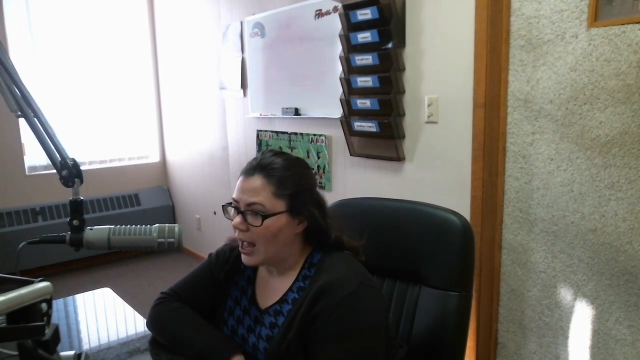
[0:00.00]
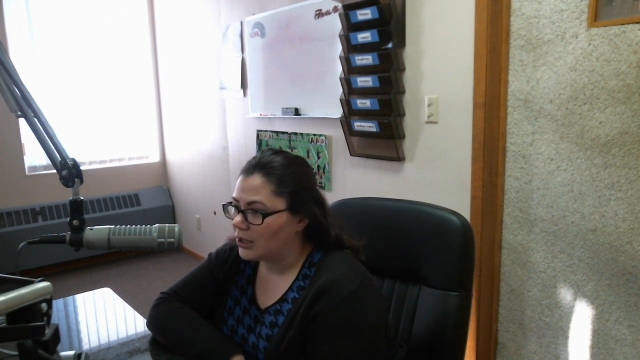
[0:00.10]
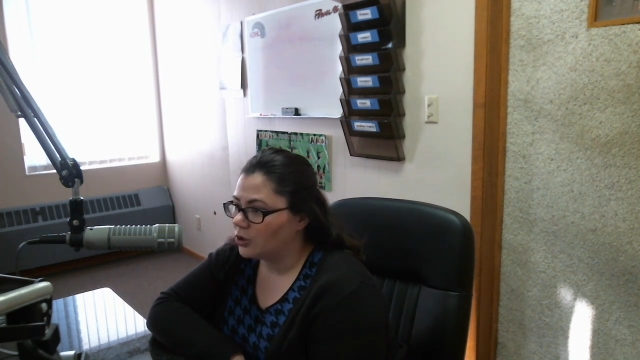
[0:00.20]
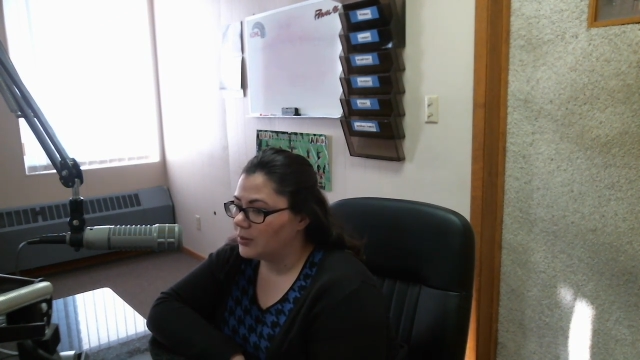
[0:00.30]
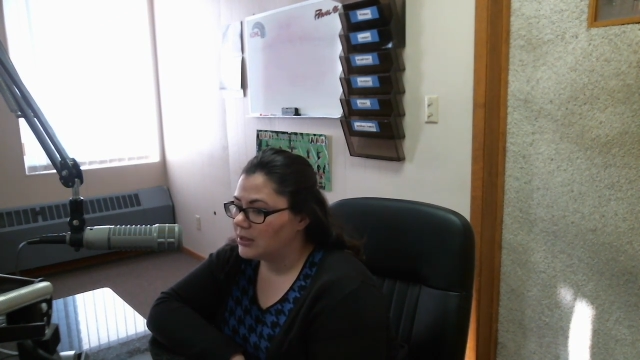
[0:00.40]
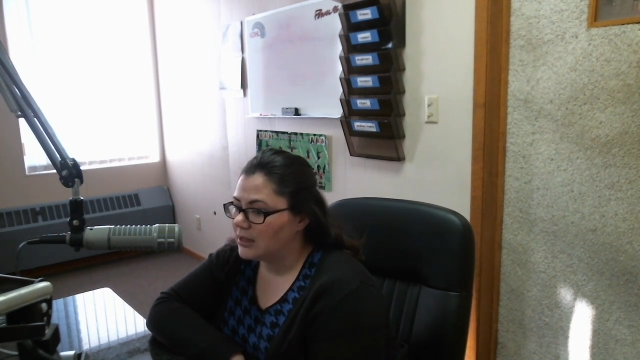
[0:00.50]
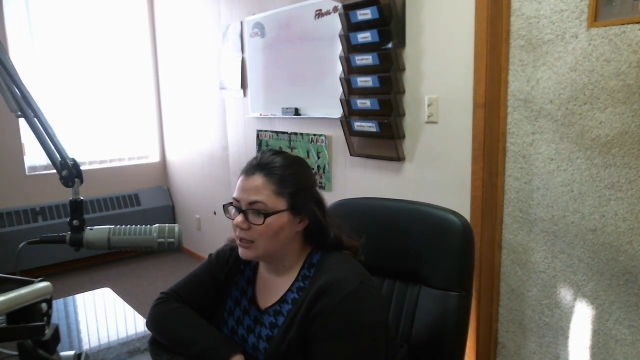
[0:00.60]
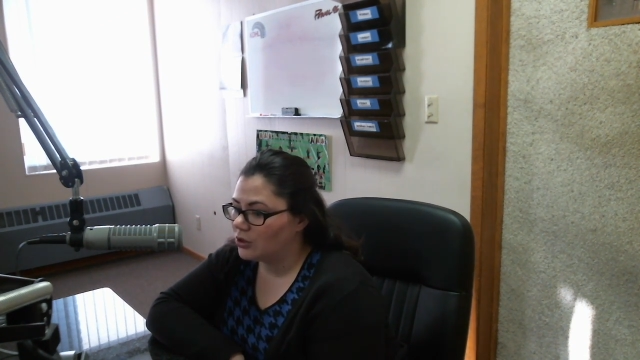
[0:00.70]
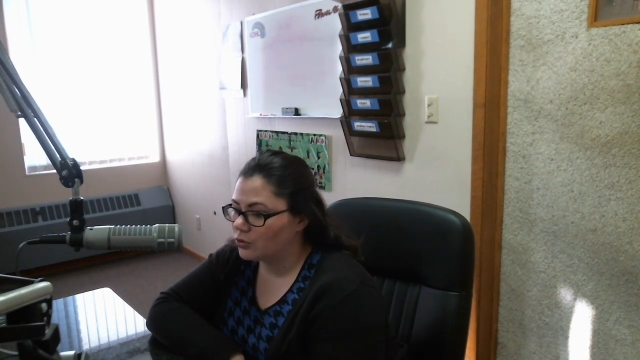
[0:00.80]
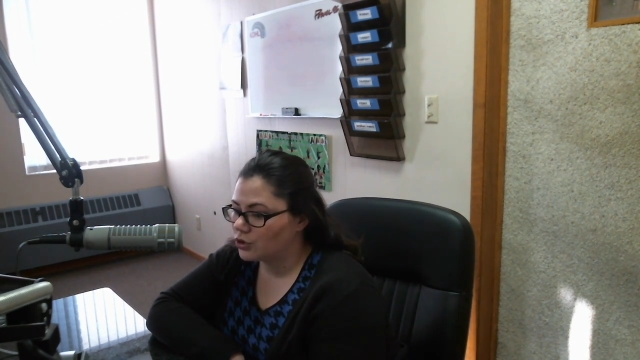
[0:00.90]
and you'll be
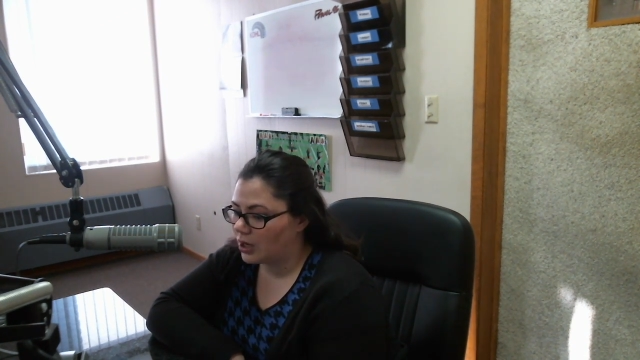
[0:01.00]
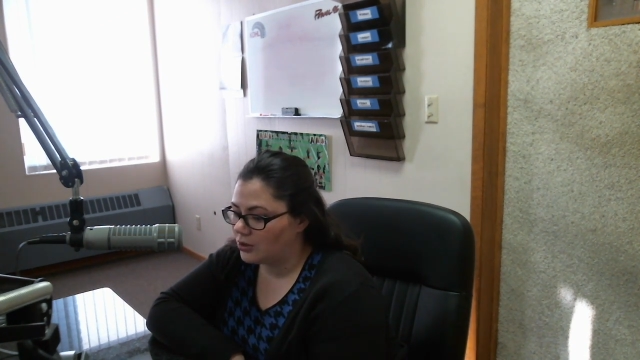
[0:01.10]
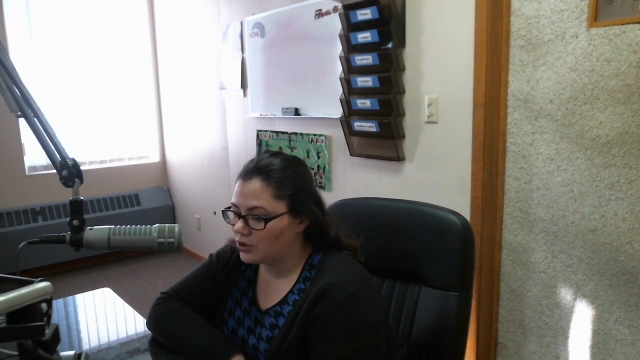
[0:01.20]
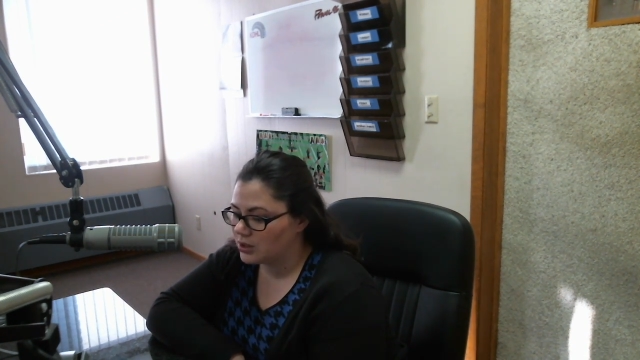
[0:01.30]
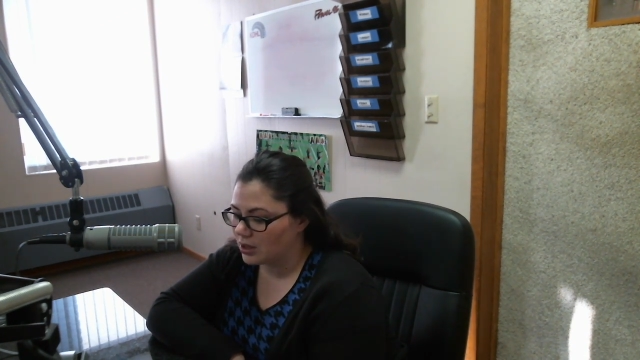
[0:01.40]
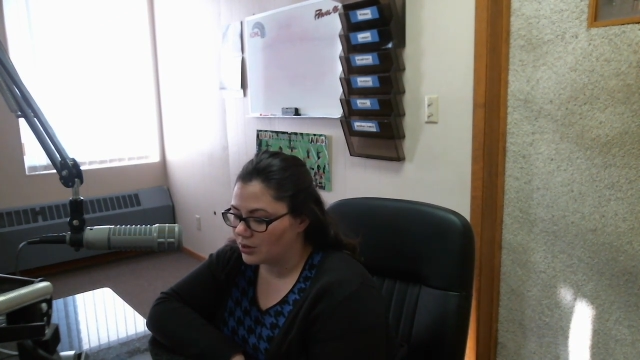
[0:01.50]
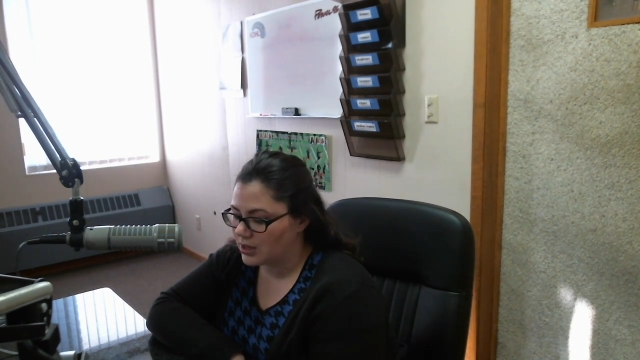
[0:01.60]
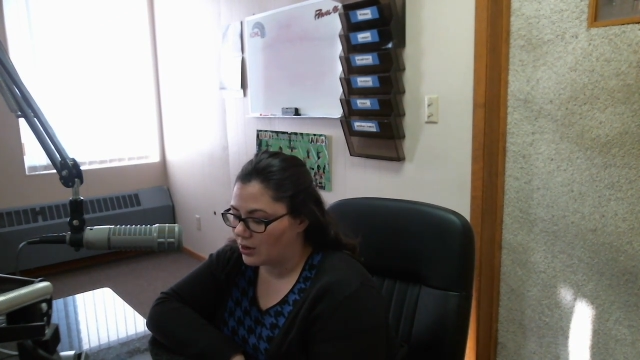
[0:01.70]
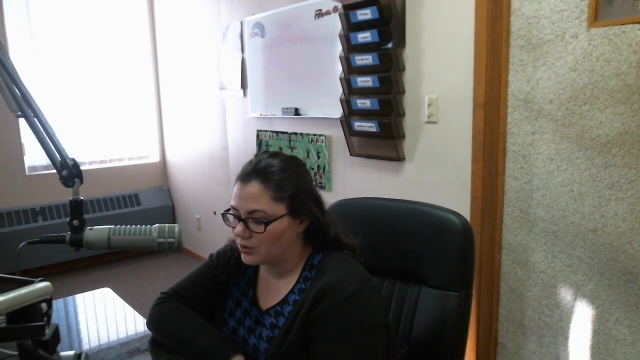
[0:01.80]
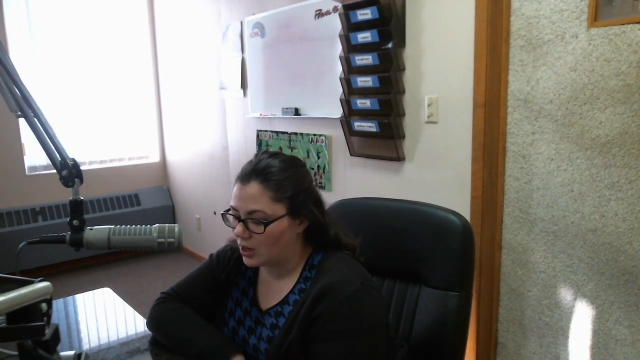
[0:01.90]
seeing those changes in our
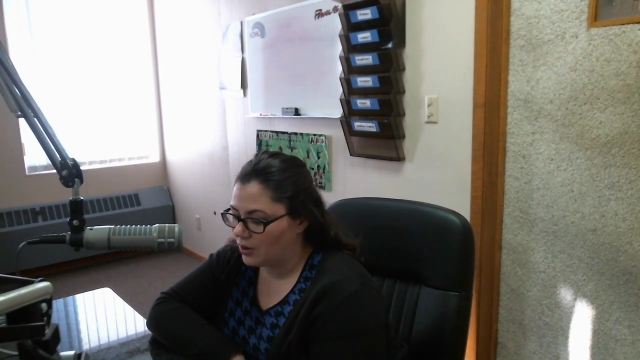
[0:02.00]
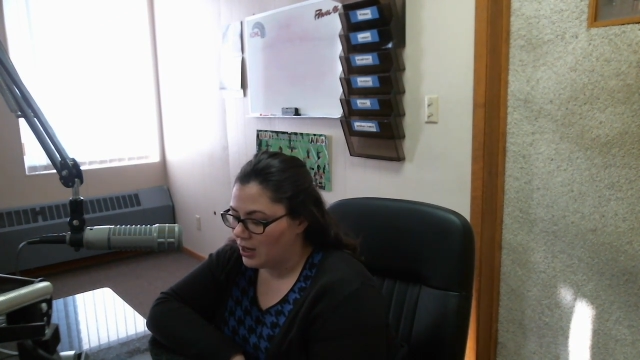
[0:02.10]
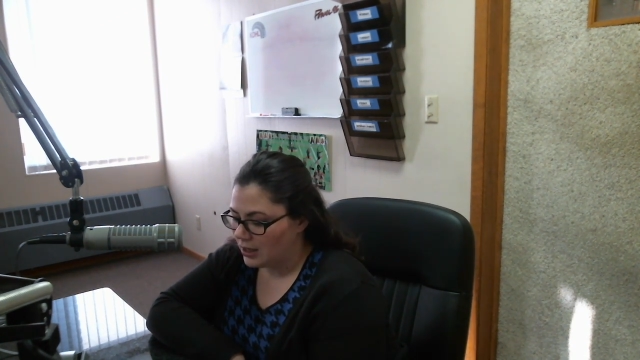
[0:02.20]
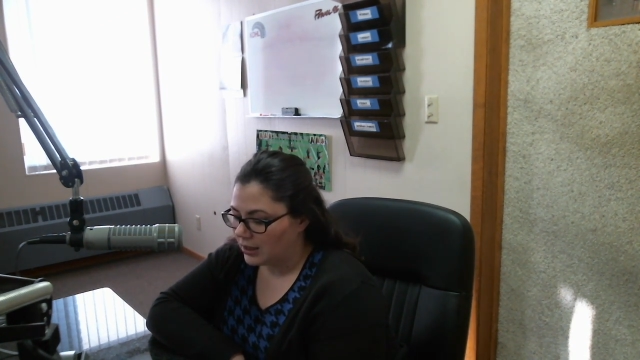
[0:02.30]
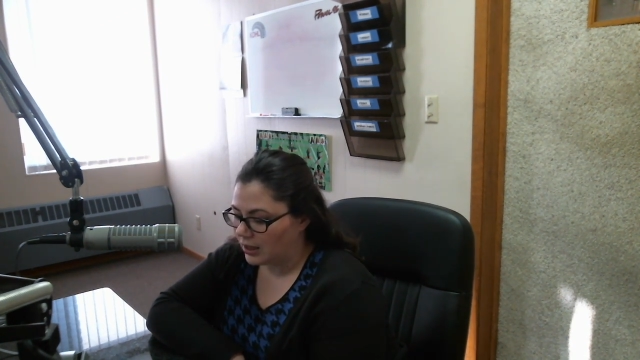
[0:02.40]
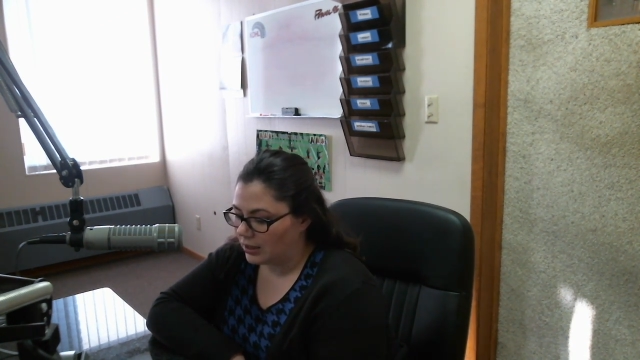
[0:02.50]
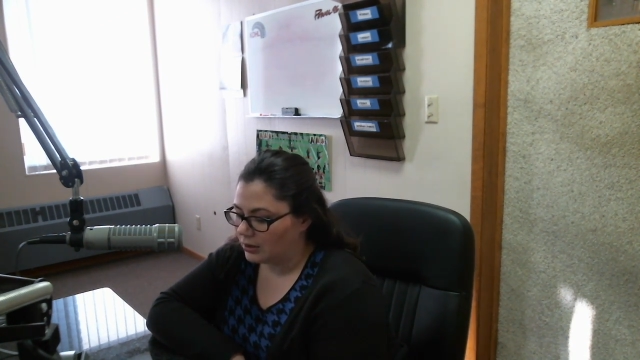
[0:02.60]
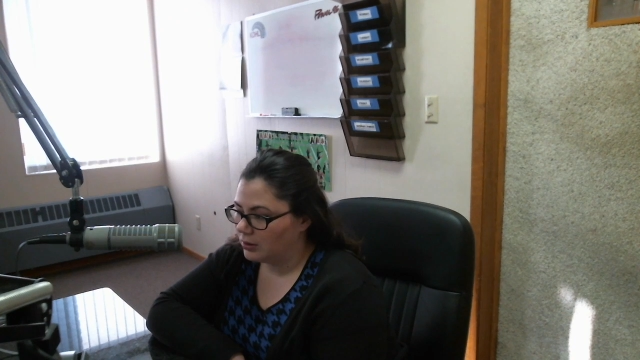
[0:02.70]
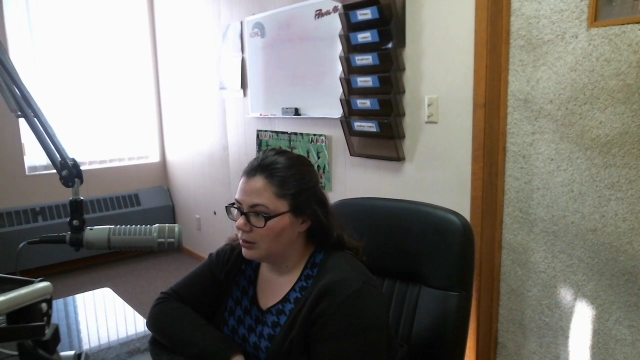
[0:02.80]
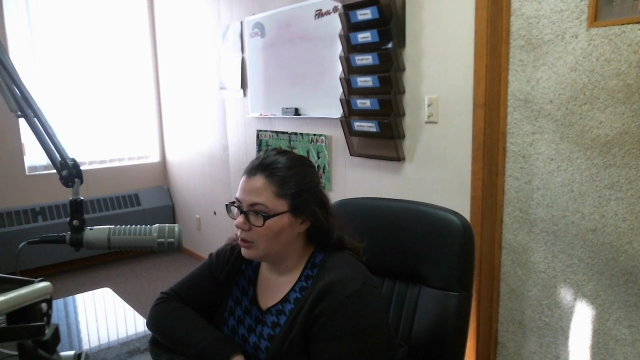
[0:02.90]
downtown getting
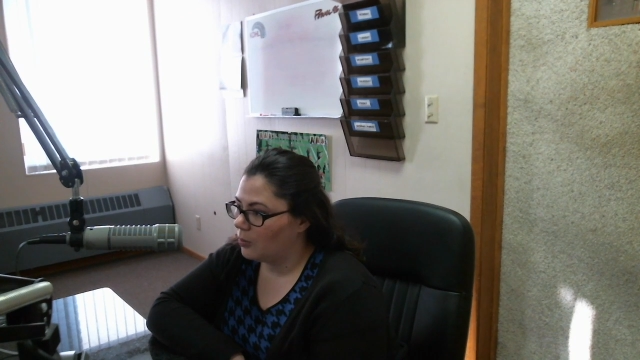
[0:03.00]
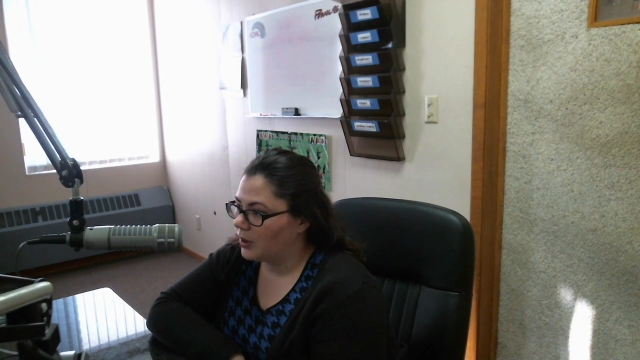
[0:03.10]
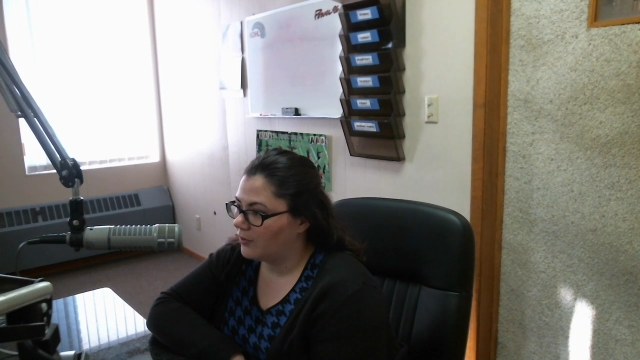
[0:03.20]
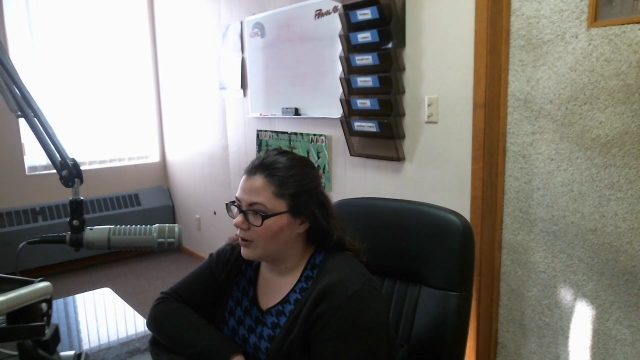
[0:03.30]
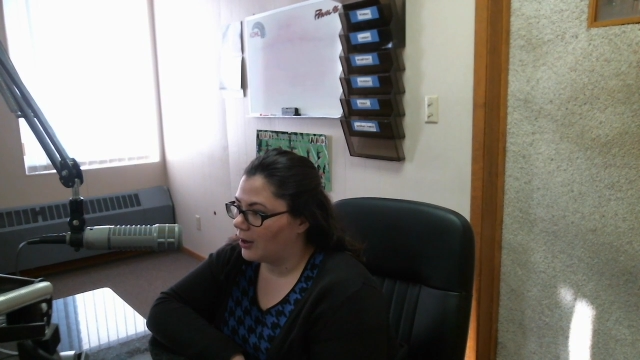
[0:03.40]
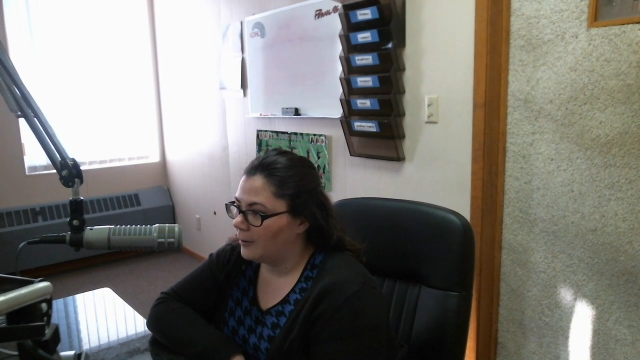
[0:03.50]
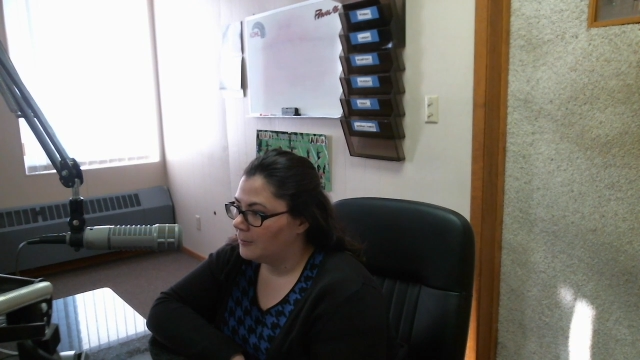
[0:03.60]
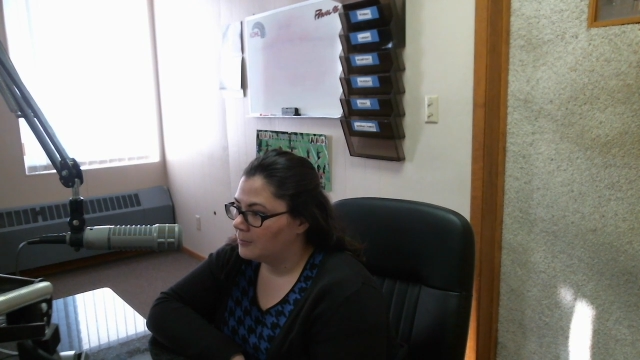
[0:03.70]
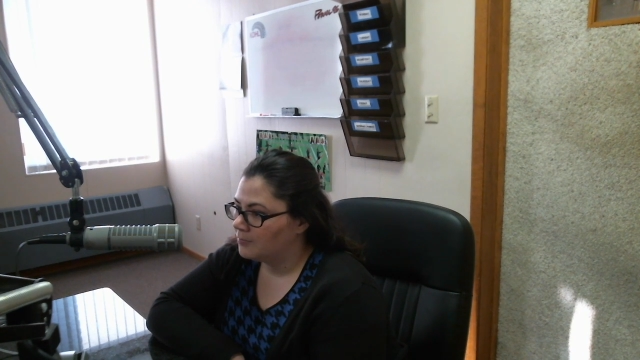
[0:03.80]
a little bit of a